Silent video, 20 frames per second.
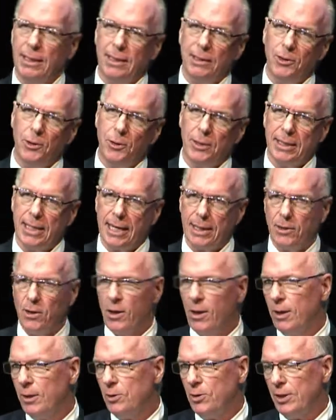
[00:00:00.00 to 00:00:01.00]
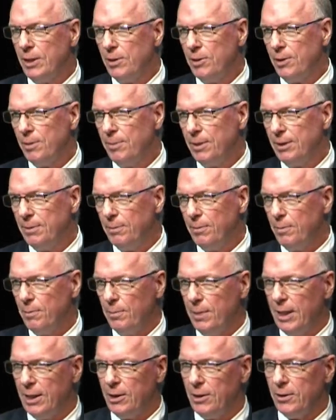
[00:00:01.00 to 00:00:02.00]
newer technologies, and
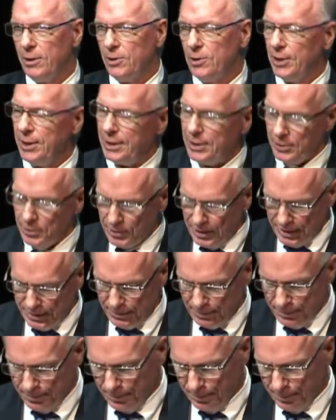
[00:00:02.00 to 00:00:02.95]
metallurgy. You can